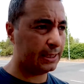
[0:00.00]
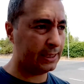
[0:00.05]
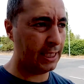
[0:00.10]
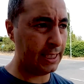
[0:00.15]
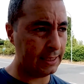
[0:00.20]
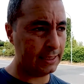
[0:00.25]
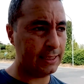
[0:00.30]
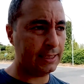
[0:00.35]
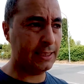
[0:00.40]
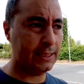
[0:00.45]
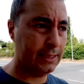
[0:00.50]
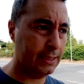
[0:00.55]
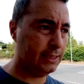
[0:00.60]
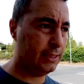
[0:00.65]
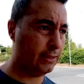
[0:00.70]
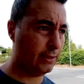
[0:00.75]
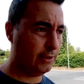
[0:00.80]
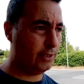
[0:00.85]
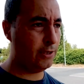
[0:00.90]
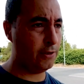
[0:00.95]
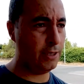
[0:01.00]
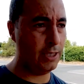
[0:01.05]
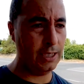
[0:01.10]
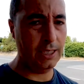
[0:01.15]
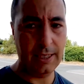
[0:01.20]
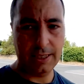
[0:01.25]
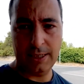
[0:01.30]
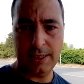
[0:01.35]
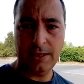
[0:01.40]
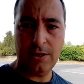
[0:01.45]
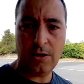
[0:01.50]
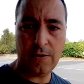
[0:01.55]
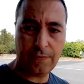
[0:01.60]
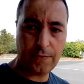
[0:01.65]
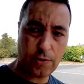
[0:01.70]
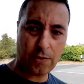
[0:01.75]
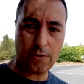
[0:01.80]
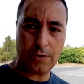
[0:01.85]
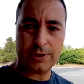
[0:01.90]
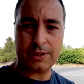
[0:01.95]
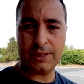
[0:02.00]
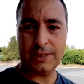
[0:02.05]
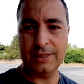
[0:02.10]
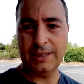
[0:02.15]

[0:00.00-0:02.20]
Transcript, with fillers: sense clearly of course,